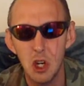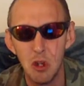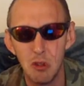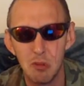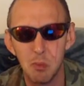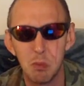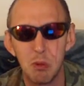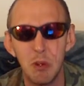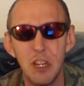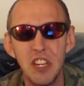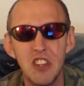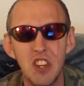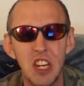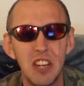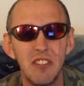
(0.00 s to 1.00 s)
who's
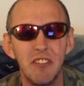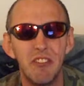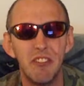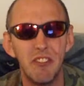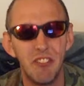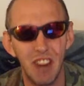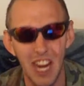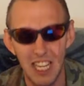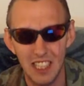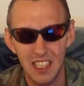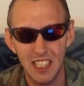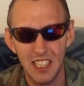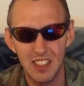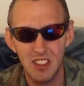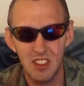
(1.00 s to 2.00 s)
preaching
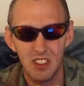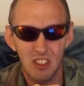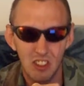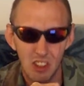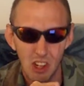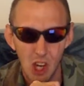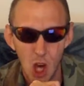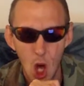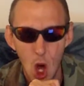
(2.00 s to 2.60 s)
violence